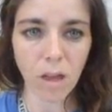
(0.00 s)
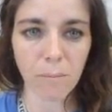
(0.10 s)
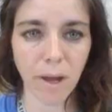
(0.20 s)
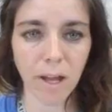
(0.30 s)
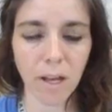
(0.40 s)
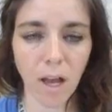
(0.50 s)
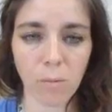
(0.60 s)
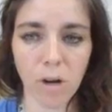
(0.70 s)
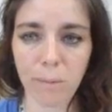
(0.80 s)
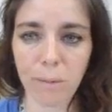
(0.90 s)
But uh,
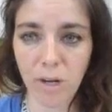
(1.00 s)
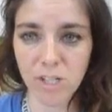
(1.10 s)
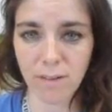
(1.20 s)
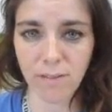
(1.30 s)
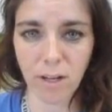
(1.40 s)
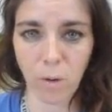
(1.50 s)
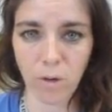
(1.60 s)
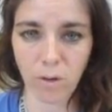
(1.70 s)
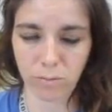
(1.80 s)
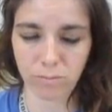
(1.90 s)
we're going to be watching a video, and you'll,